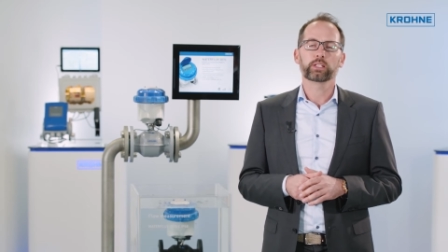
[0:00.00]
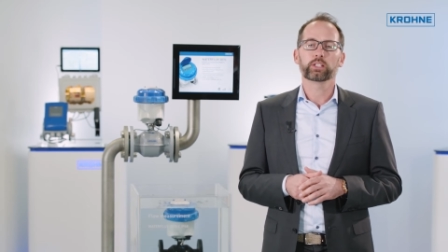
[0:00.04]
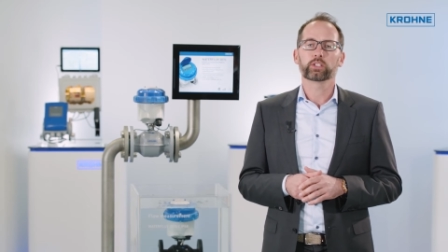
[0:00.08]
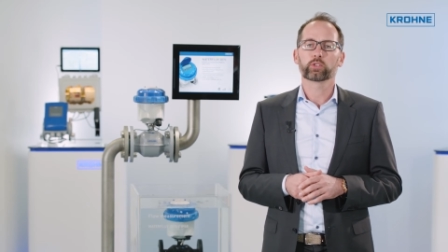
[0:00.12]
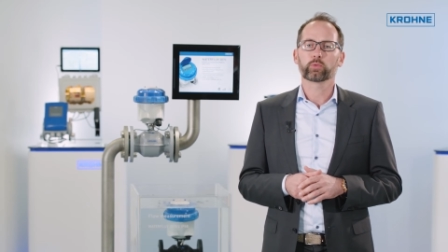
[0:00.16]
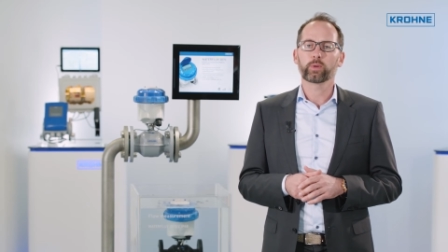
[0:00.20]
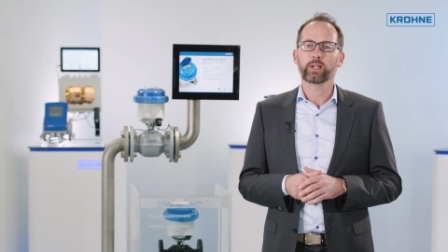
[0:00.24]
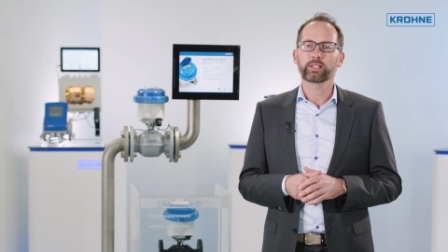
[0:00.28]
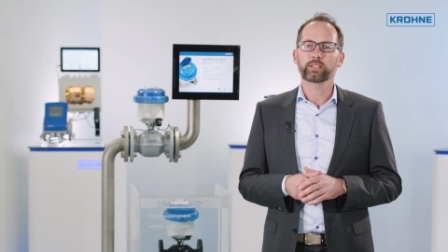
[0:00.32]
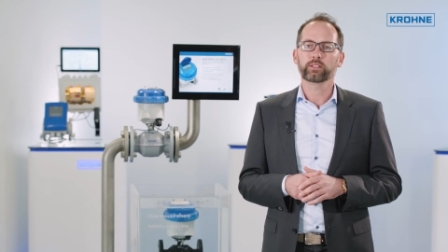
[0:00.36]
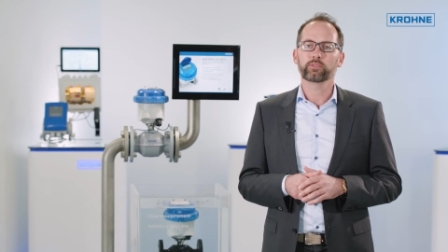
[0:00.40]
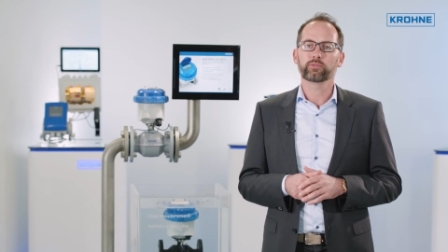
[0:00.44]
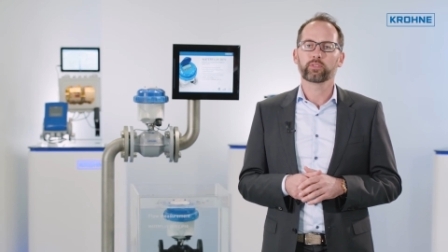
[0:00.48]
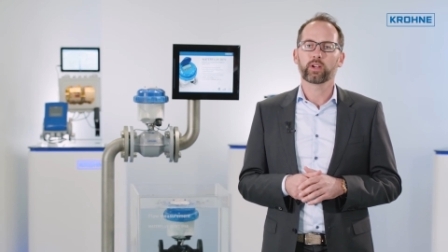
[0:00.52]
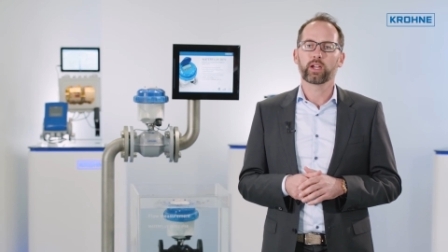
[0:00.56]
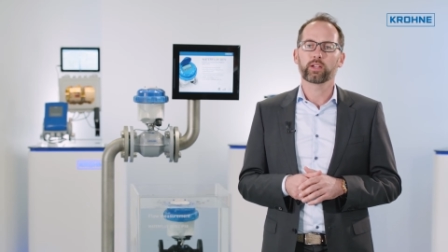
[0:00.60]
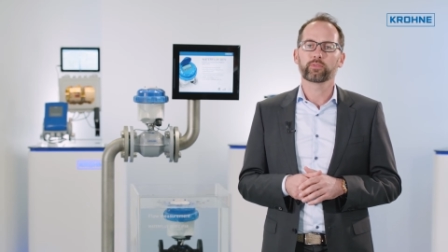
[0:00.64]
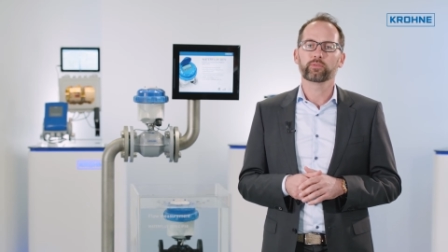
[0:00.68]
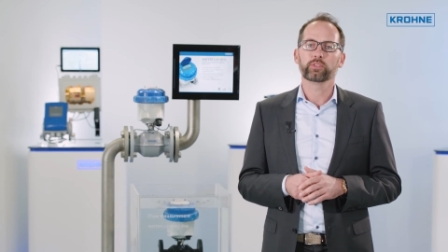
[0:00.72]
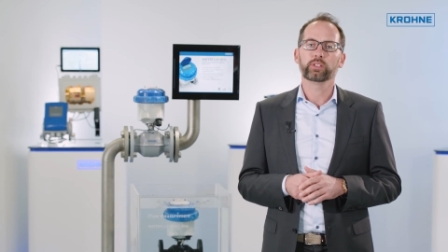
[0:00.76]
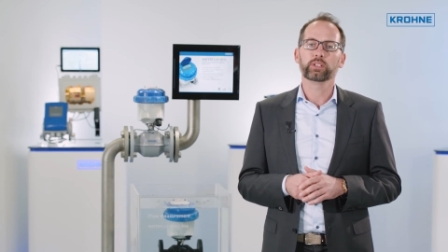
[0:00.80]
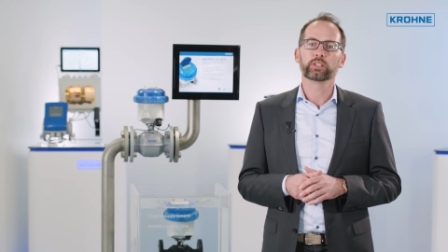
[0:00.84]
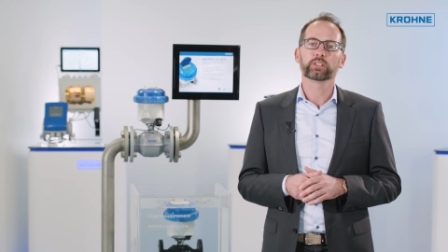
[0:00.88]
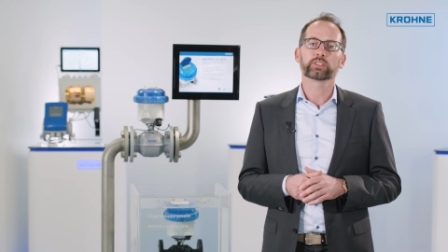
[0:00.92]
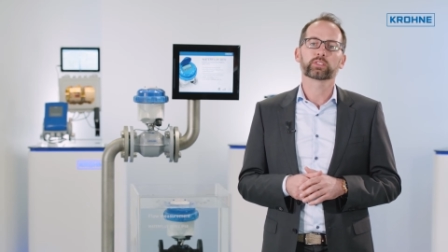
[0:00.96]

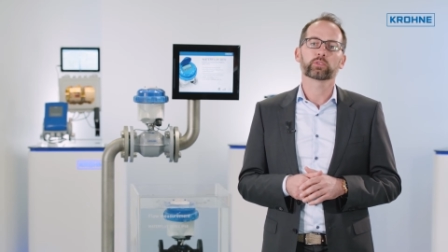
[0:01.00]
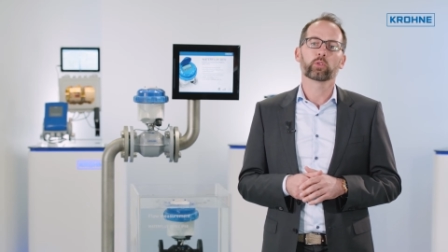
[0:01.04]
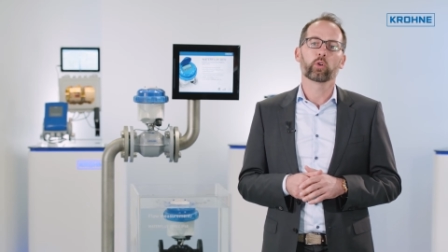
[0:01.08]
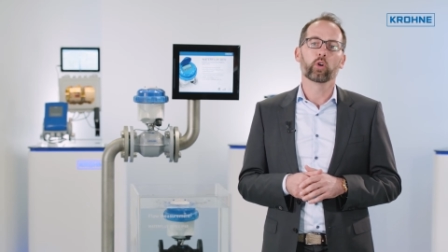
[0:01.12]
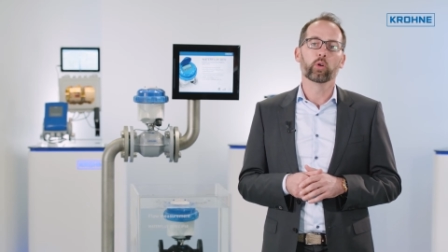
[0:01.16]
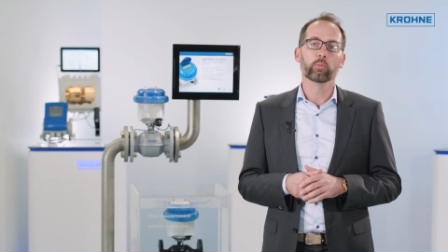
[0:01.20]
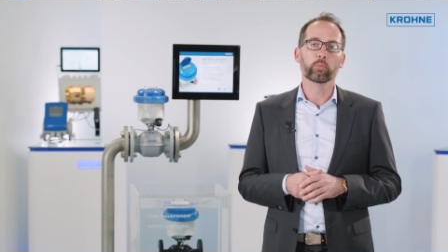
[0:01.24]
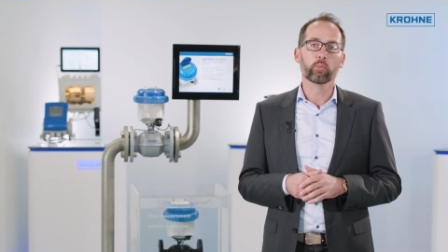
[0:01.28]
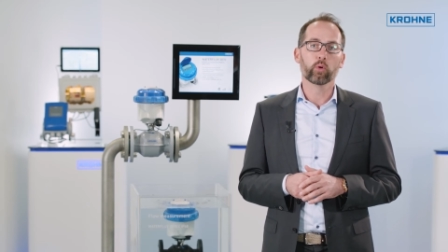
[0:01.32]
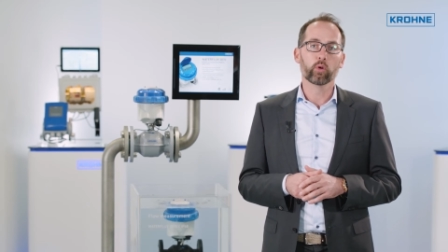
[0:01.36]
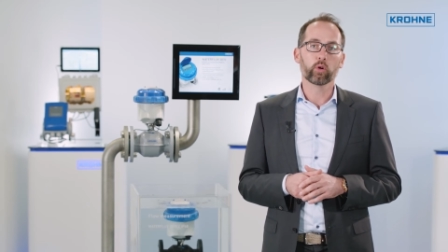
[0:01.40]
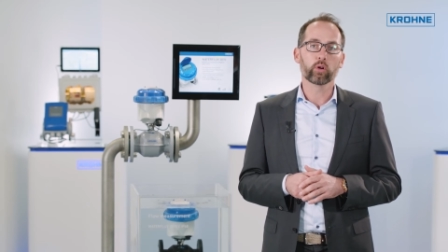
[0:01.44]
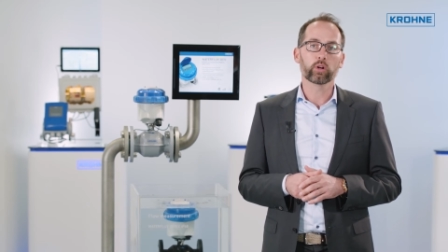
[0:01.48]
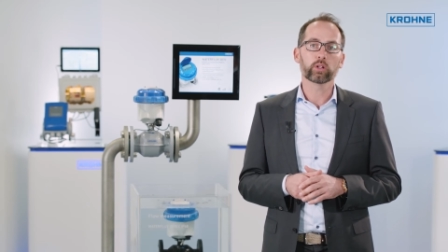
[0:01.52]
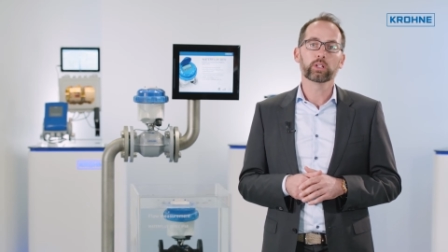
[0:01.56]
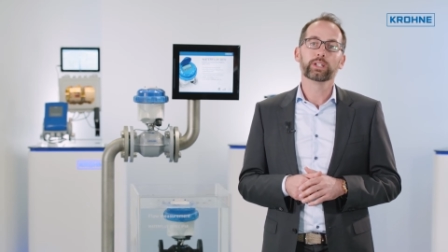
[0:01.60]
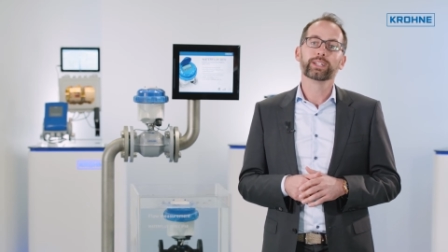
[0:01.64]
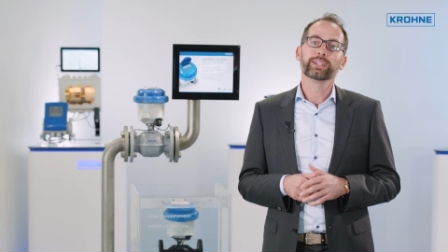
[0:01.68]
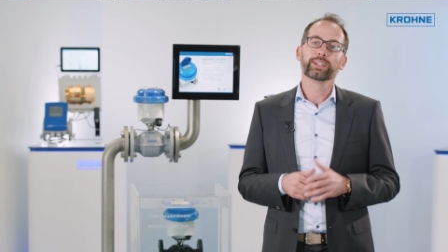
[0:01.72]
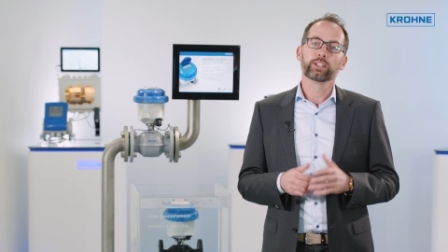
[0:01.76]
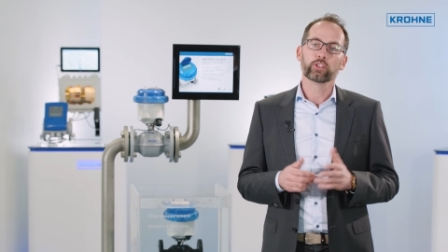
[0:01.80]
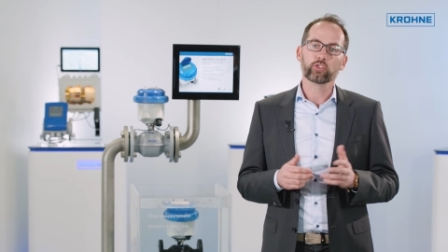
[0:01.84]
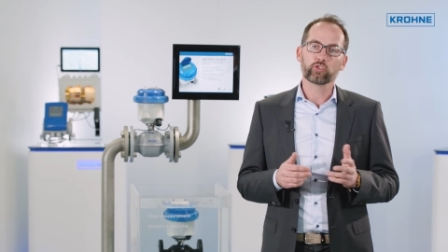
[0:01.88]
25 years or more